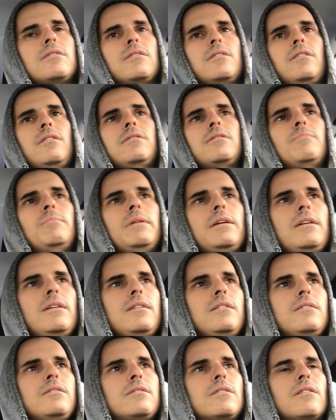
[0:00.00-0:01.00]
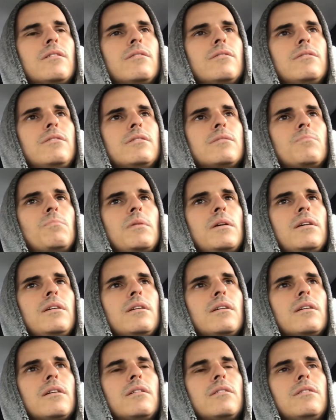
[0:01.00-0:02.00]
these beings that are this
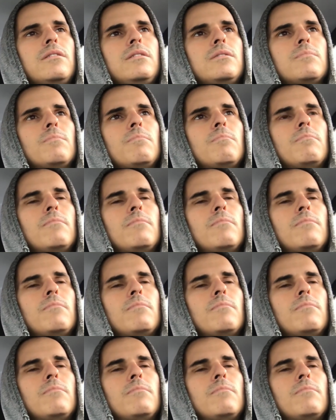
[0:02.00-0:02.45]
big, these